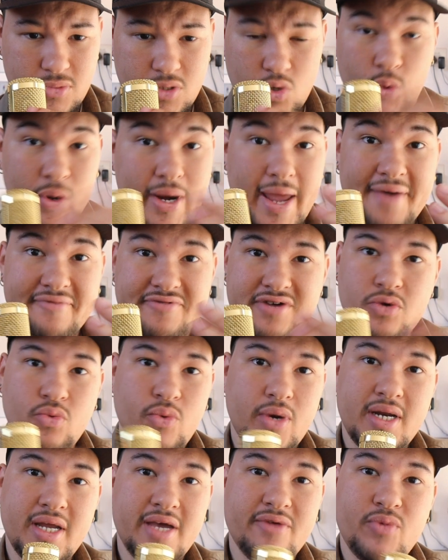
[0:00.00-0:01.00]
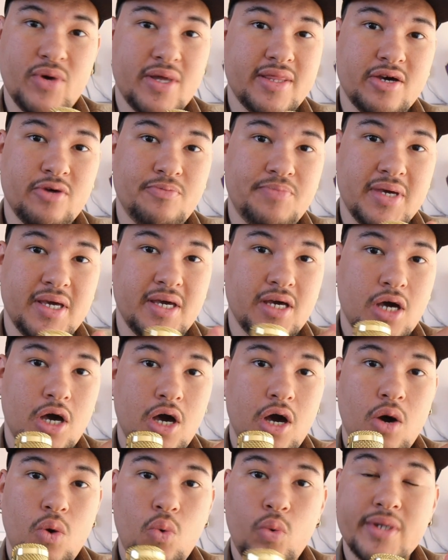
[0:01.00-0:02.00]
Whether it be
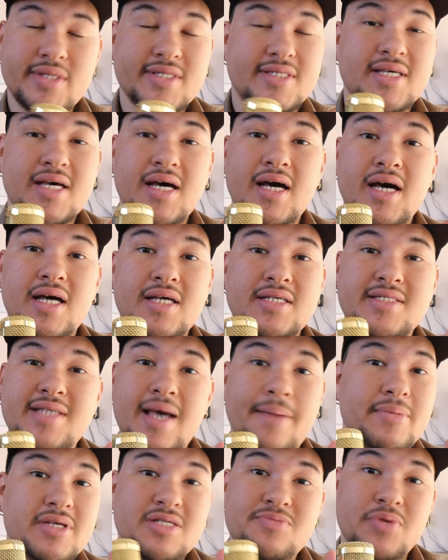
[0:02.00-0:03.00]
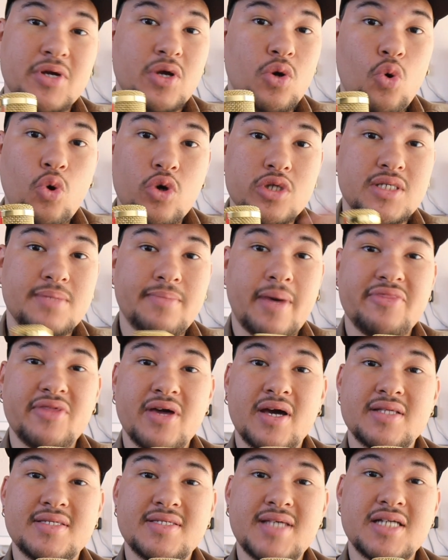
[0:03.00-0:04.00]
winter, summer, spring, autumn, I
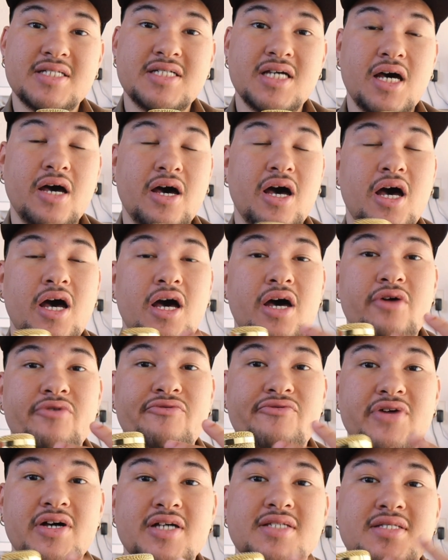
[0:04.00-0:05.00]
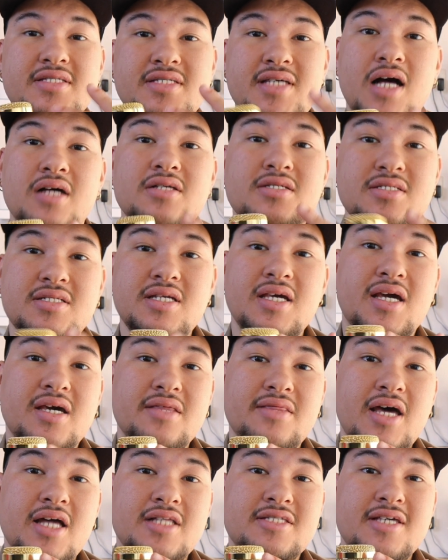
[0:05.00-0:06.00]
think it's such a versatile sneaker
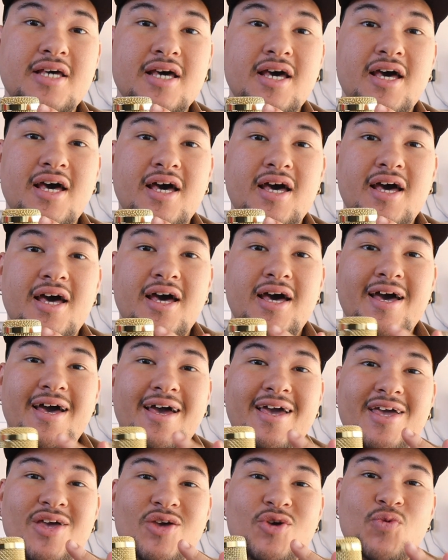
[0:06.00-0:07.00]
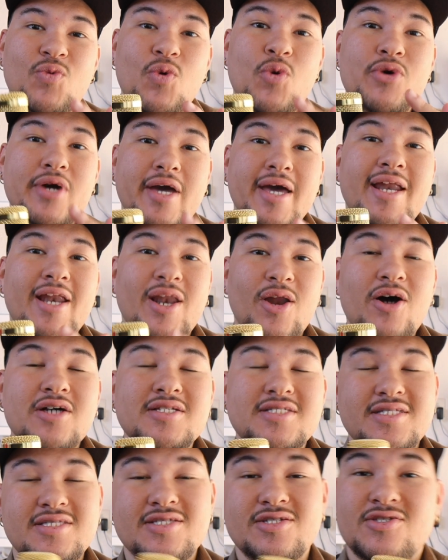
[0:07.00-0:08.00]
that you won't get
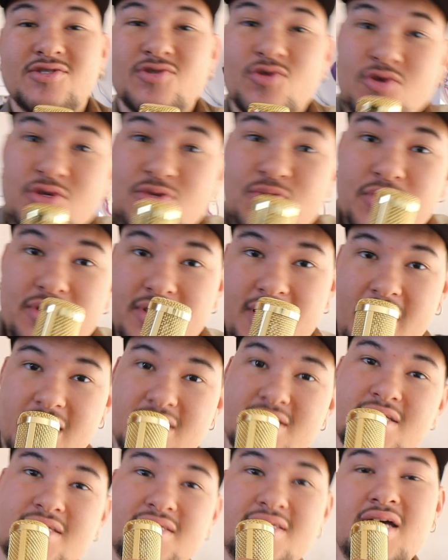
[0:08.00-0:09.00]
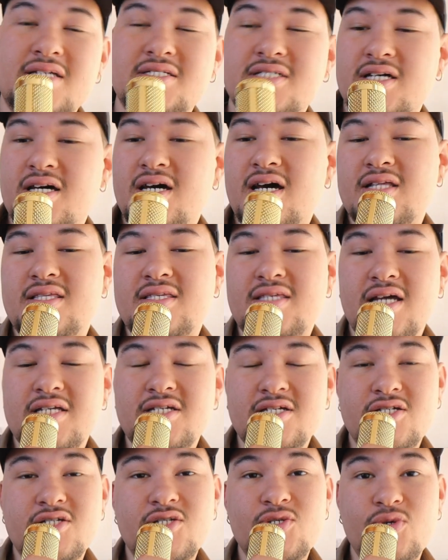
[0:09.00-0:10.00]
lost in the sauce with that. It's
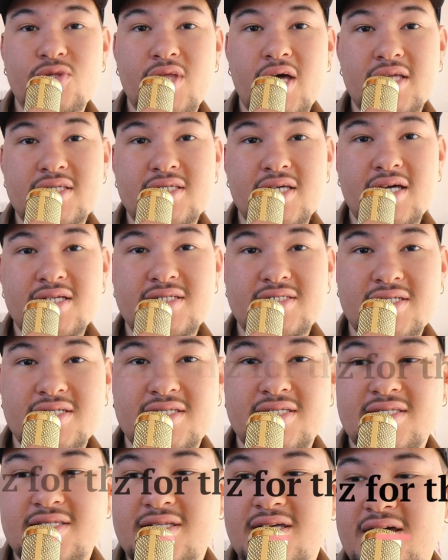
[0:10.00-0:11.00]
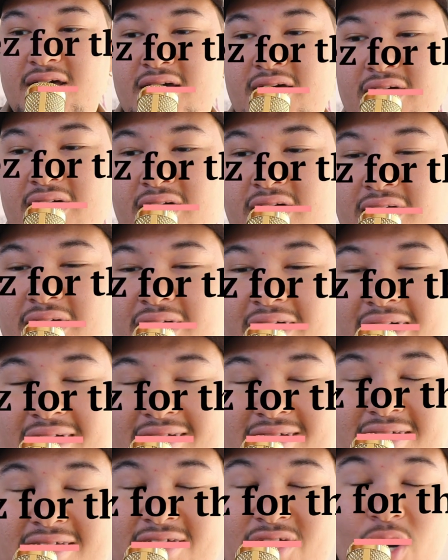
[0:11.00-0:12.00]
such a shoe that it just
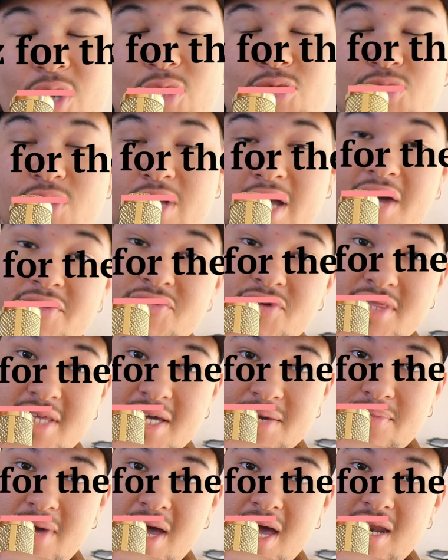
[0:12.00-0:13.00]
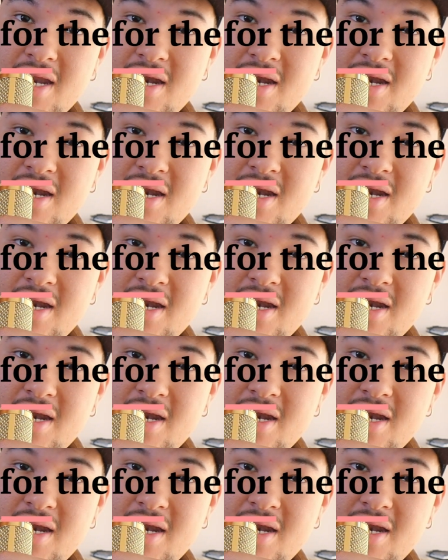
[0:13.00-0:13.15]
goes with everything, man.